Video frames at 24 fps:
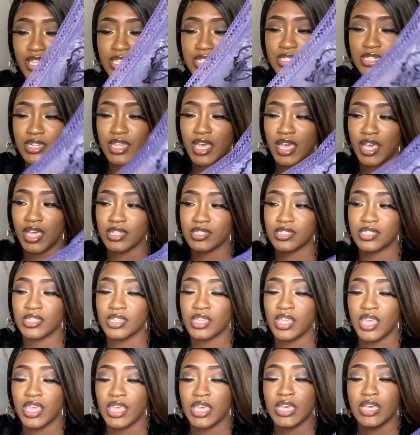not
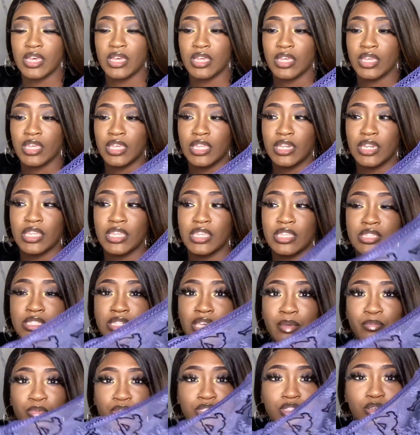any
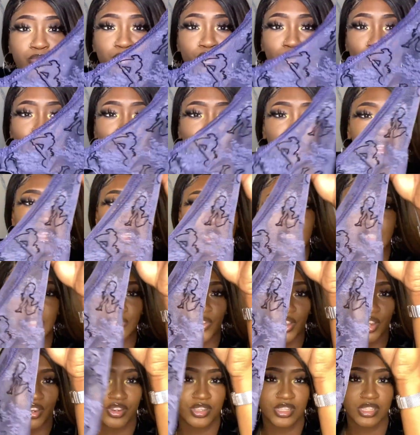type of support. It's
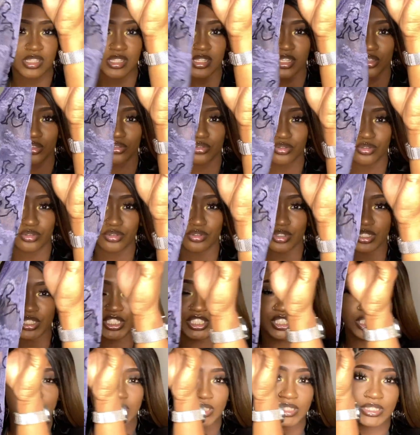very see-through. It's
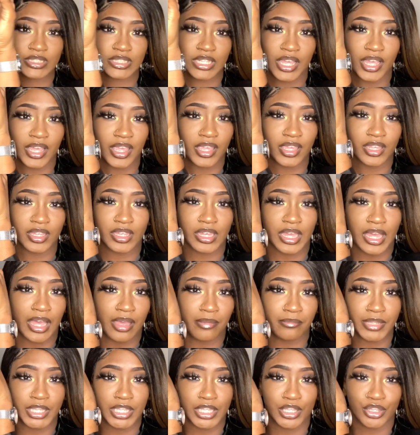just like,
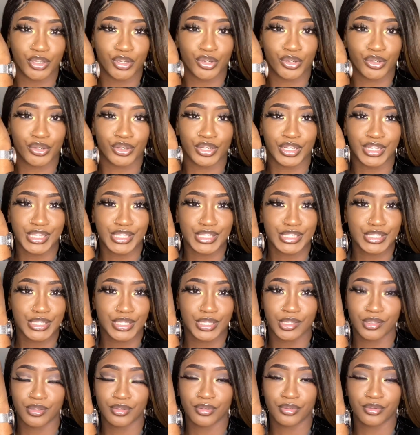I'm here, it's
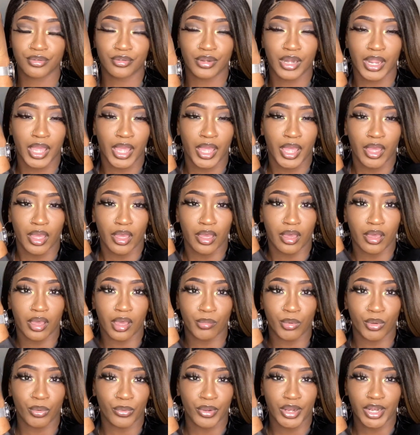cute,
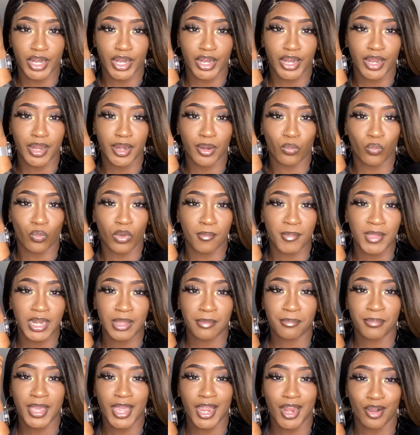I'm aware, woman
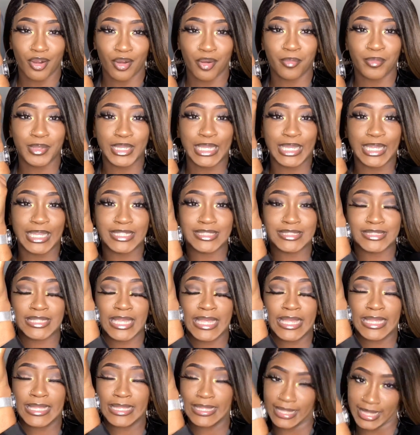empowerment,
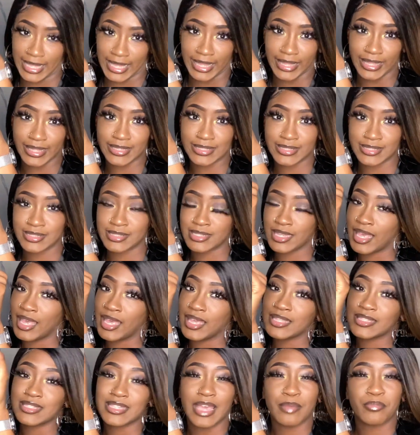yes,
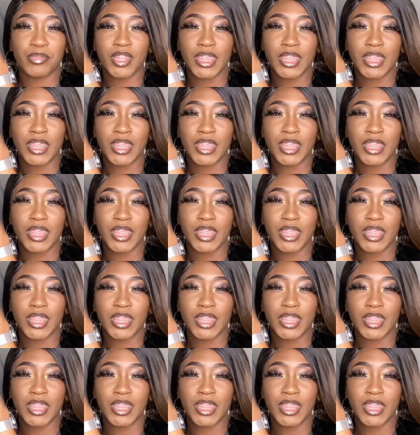type of